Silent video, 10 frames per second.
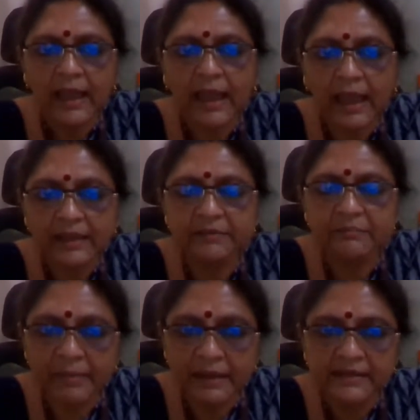and a
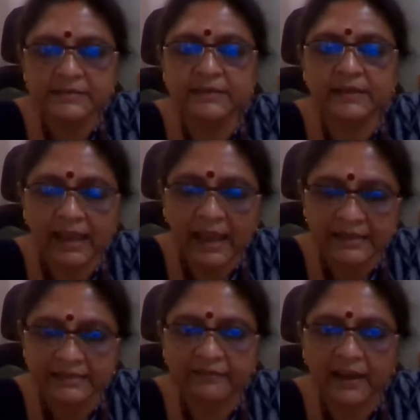basic
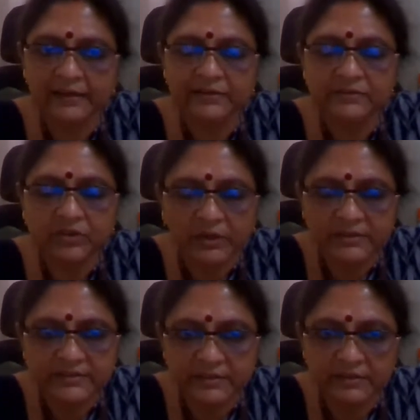antivirus
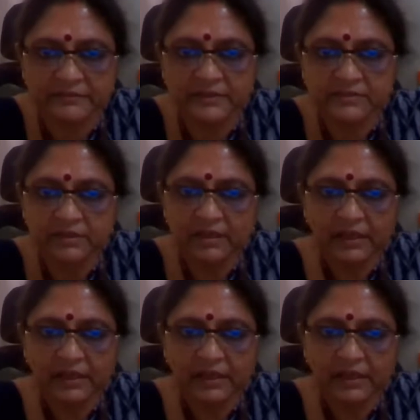on servers.